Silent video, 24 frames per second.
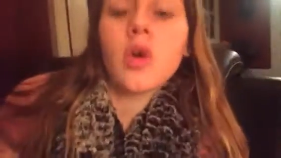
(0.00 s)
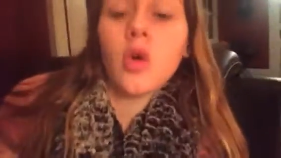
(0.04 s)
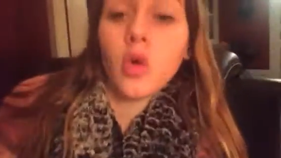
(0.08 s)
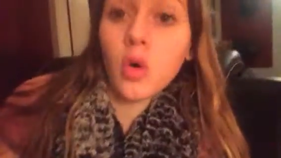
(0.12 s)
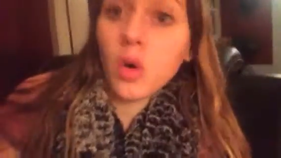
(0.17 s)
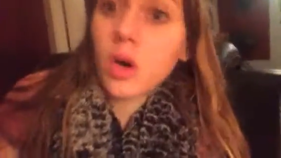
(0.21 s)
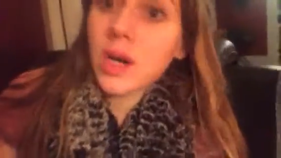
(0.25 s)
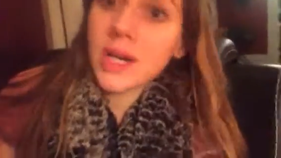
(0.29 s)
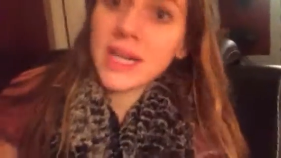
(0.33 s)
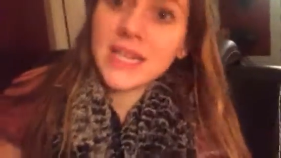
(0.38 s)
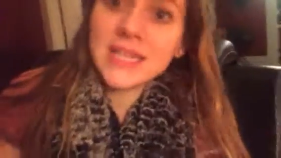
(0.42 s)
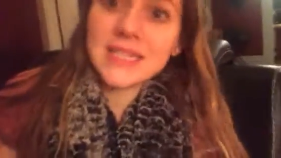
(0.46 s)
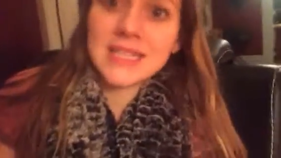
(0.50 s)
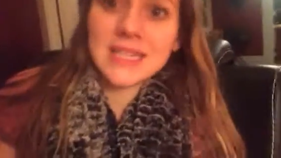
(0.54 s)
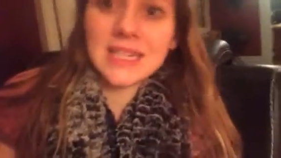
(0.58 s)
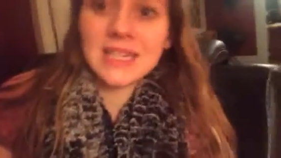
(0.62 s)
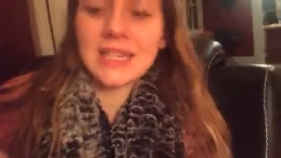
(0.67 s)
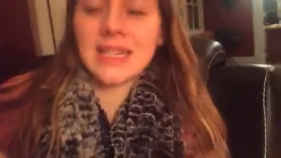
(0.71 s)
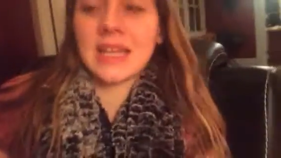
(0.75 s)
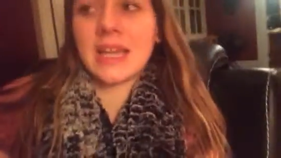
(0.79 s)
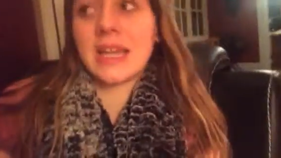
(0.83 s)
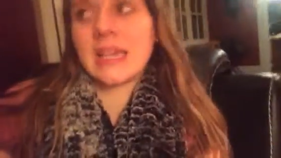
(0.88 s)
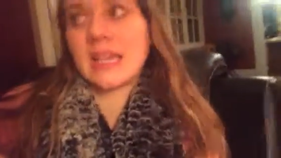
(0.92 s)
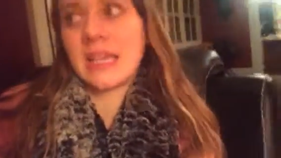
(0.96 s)
Or he's
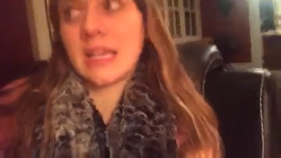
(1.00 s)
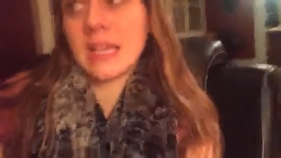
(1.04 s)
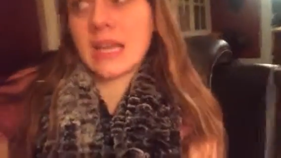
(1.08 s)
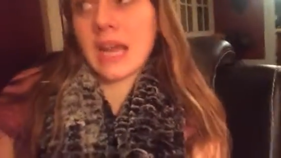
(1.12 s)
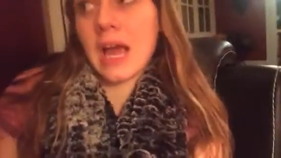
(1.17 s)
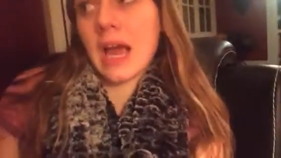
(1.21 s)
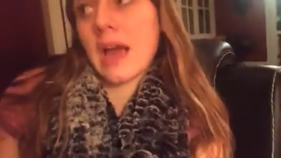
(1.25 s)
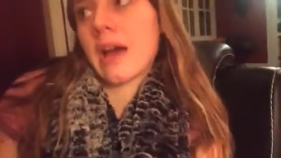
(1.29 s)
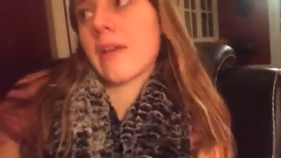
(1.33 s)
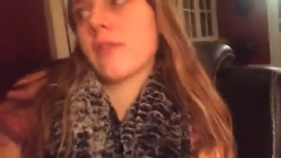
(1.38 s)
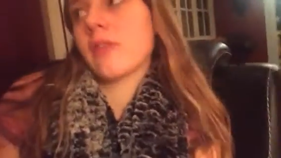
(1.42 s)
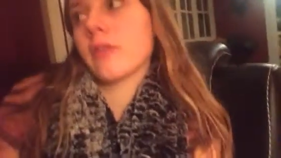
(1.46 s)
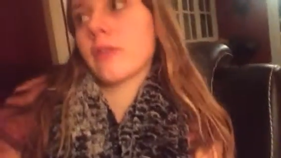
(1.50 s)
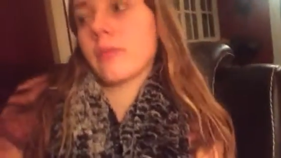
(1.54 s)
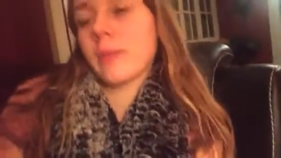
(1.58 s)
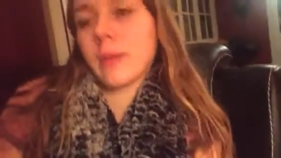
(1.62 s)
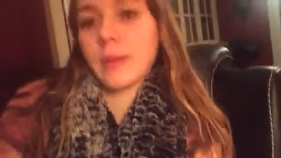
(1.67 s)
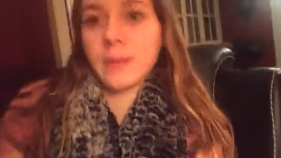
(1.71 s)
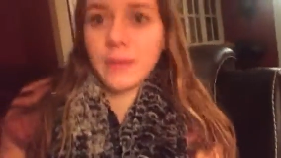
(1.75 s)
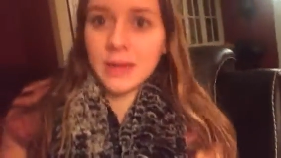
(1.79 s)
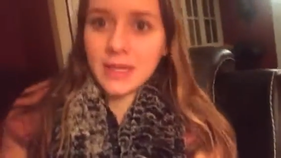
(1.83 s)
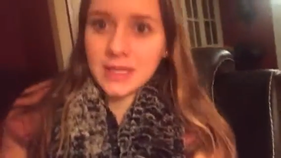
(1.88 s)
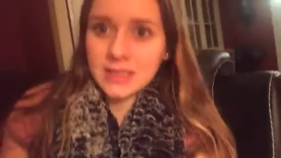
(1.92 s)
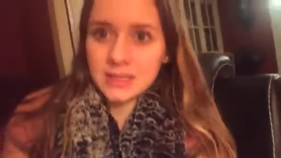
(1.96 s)
gonna like eat half of
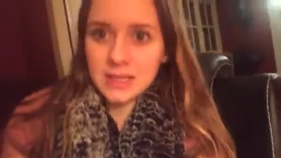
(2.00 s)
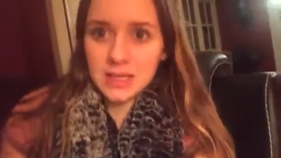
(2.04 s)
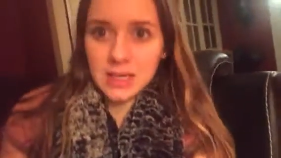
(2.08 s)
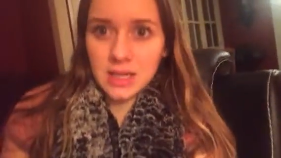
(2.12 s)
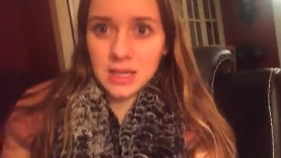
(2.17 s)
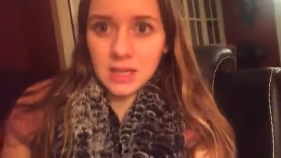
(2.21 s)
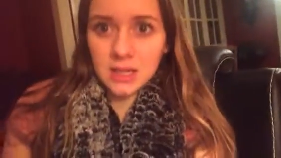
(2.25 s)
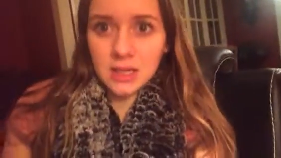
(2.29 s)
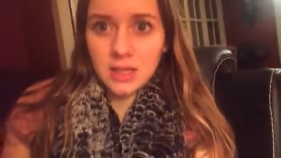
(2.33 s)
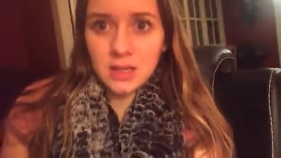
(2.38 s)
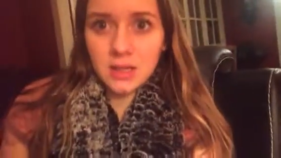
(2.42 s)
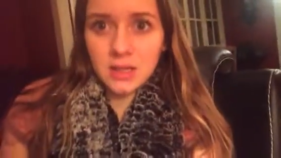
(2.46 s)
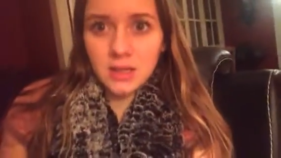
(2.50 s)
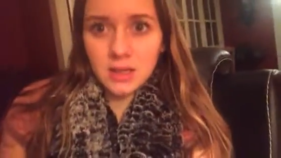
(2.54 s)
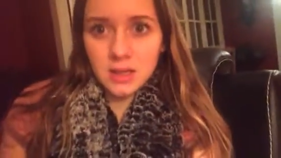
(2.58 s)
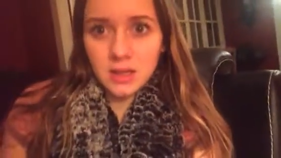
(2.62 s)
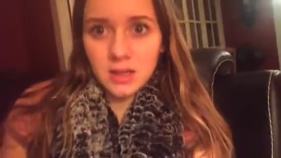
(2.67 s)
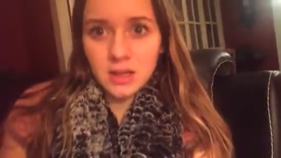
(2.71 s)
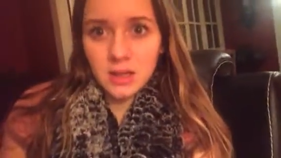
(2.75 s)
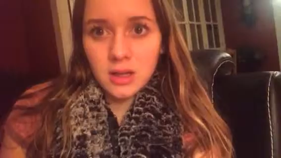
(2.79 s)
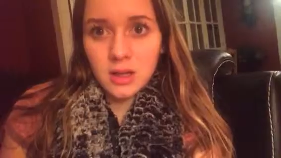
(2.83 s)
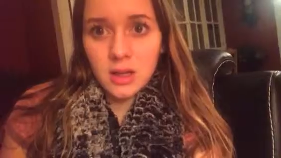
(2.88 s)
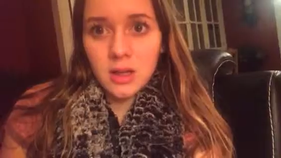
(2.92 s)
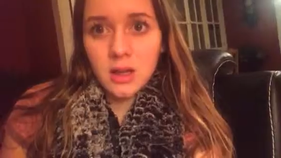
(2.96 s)
my pizza.
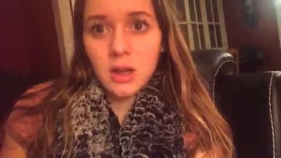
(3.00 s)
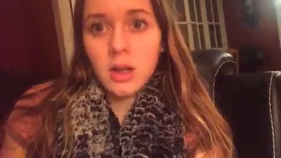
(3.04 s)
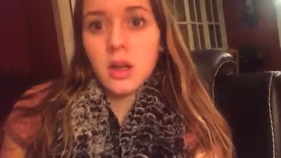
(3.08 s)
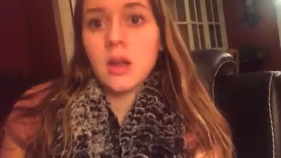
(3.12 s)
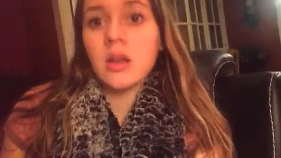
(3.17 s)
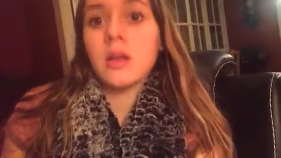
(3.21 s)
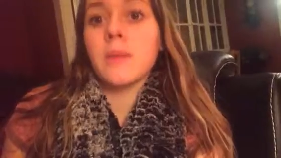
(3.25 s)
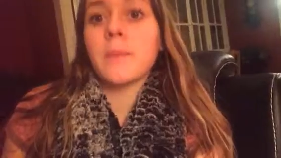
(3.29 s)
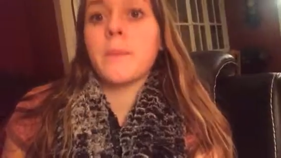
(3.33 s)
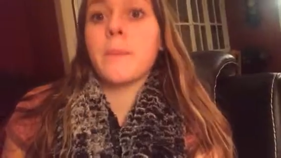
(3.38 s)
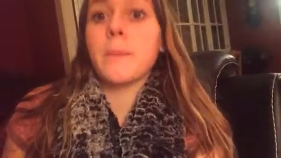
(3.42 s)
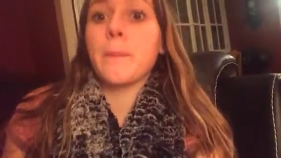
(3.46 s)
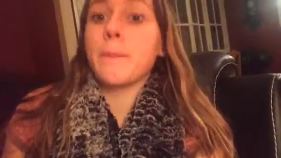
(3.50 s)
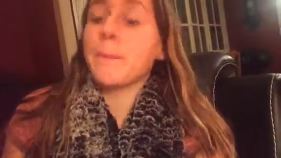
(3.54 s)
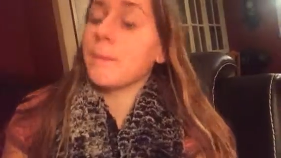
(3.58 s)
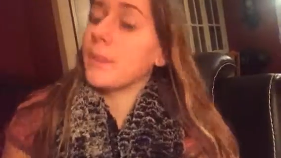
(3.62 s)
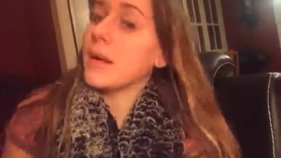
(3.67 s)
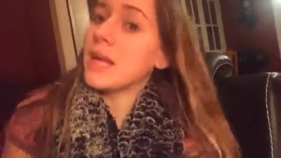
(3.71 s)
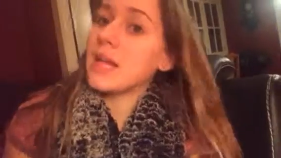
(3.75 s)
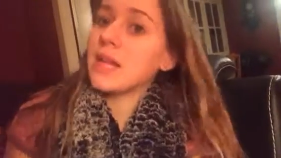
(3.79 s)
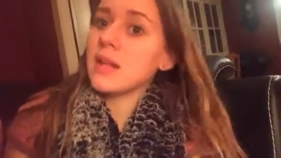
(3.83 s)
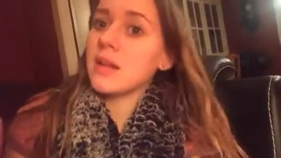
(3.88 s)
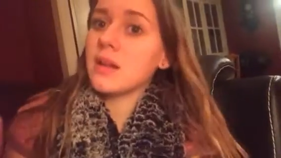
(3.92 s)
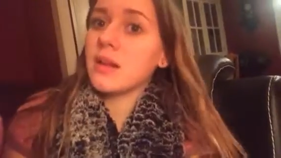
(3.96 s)

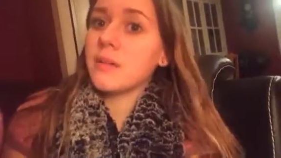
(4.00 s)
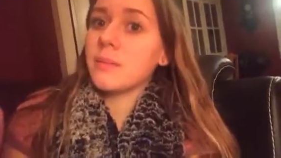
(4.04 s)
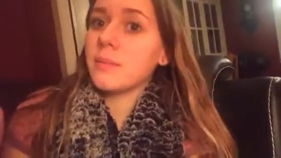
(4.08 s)
But